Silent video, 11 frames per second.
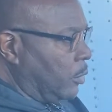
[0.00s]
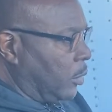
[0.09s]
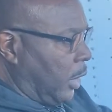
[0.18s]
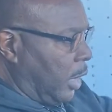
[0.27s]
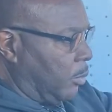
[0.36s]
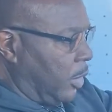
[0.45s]
the
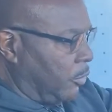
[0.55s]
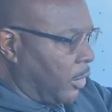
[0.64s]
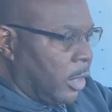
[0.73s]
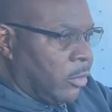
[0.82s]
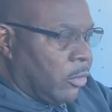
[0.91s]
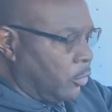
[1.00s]
ABS
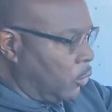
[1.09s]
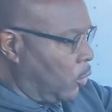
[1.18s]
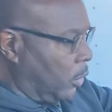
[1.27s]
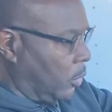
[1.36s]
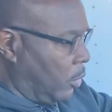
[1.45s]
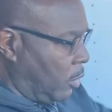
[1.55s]
light goes
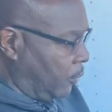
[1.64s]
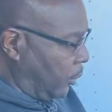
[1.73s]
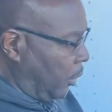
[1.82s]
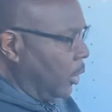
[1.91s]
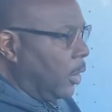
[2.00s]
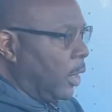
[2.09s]
on and off,
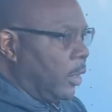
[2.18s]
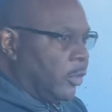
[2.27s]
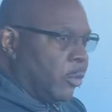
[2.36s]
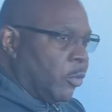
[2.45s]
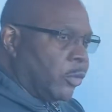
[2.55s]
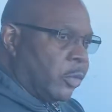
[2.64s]
and
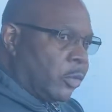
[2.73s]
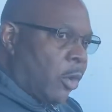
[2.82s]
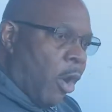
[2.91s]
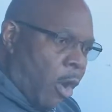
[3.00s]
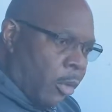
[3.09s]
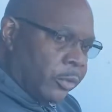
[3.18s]
then we'll turn it
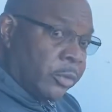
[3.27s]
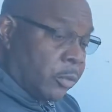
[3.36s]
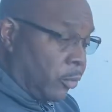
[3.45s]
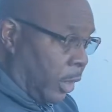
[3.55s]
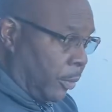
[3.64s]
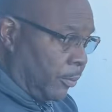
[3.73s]
harder to the right.